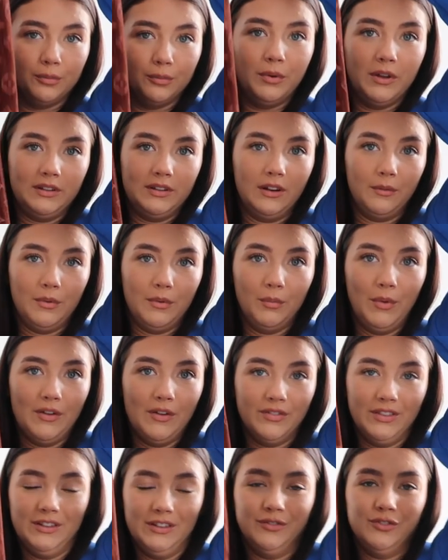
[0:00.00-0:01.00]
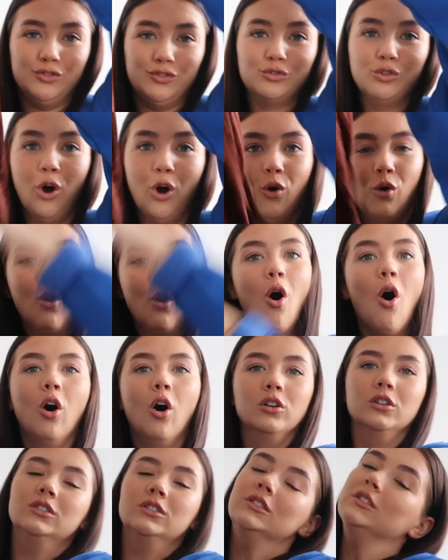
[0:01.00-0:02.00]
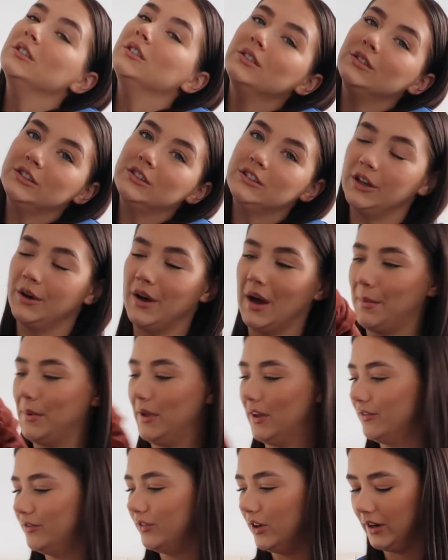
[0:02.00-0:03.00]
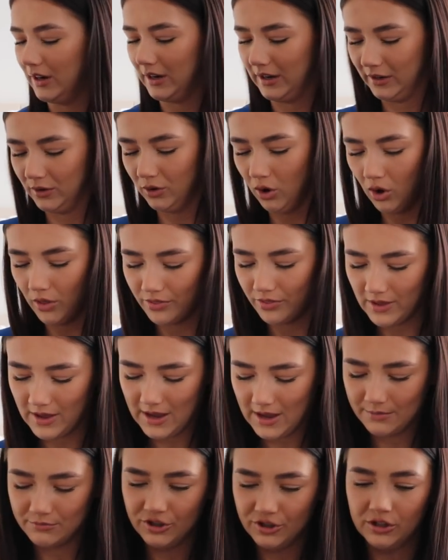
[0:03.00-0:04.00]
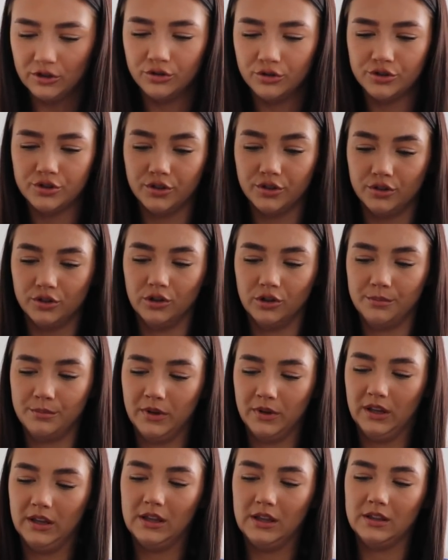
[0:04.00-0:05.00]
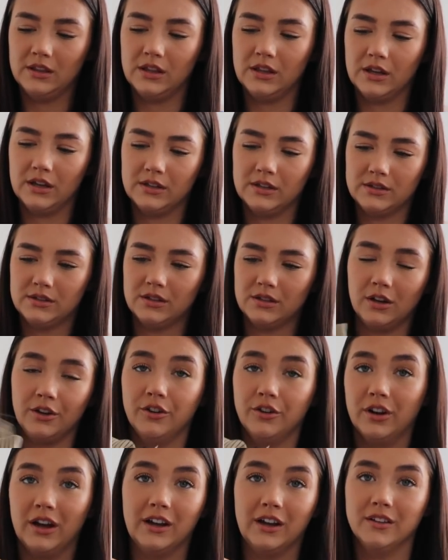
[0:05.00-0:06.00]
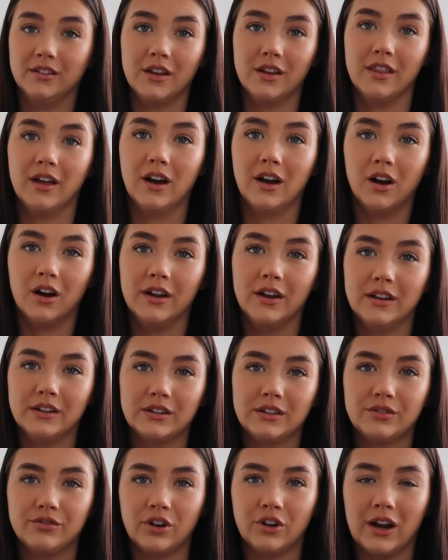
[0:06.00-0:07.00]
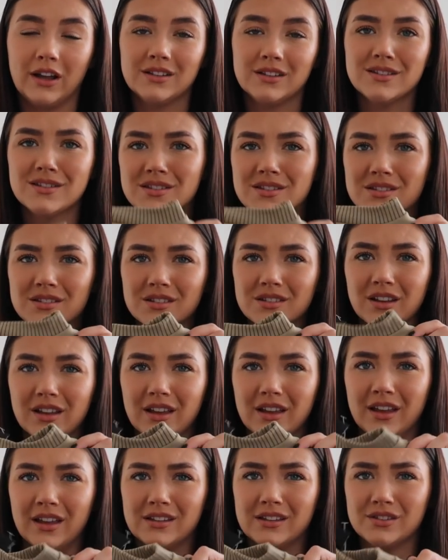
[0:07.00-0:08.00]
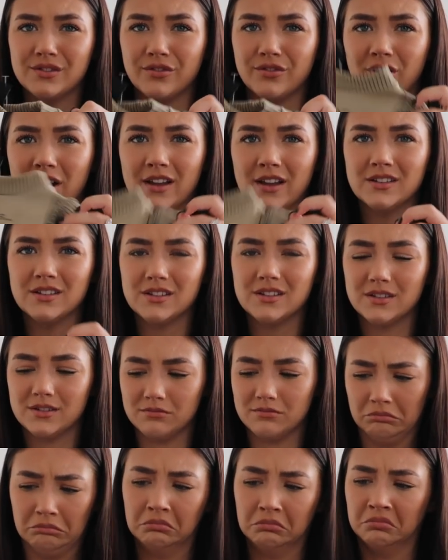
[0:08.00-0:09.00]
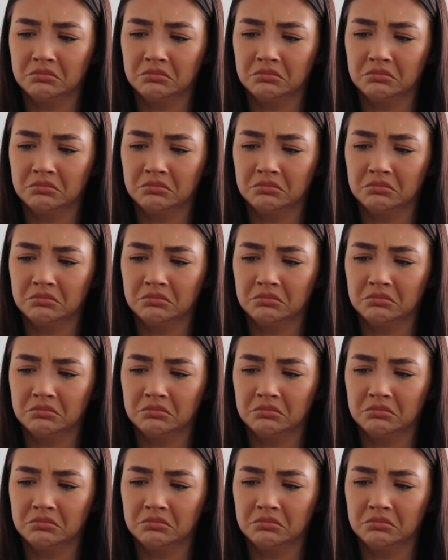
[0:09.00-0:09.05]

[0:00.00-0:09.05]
I was buzzing. I've been waiting for these so long. So happy I finally got them. She also got me this, I don't know how you say that. It's France.